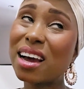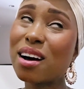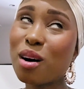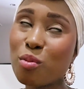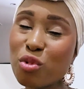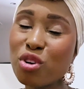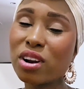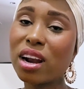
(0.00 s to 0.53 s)

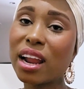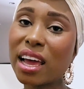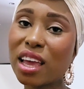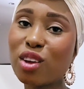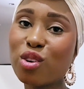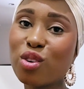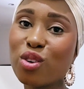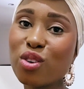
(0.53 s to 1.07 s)
come on,
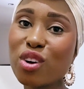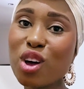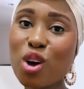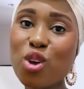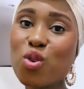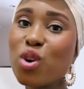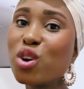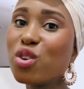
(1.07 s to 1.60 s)
like, you know,
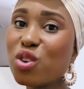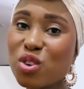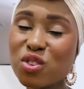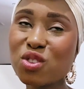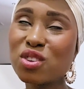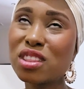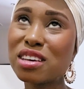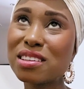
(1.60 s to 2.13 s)
you're
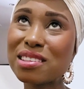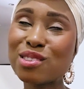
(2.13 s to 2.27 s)
used to this.